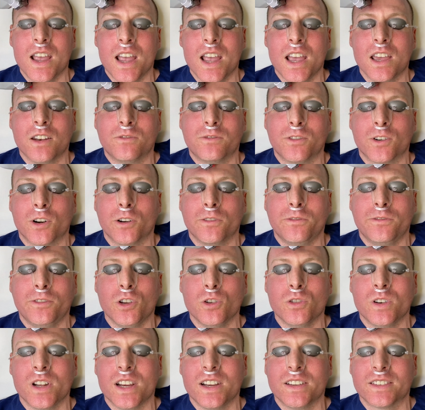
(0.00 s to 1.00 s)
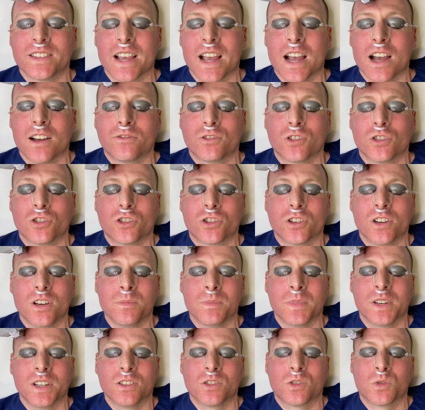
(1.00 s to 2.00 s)
and for a few days after
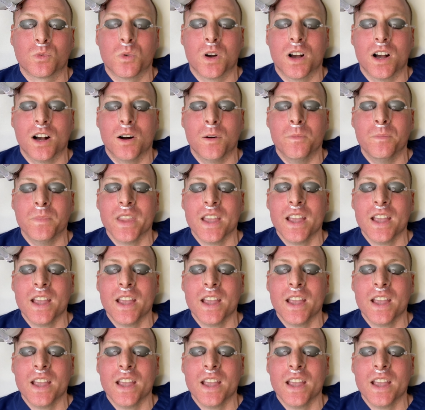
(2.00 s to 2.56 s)
treatment as well.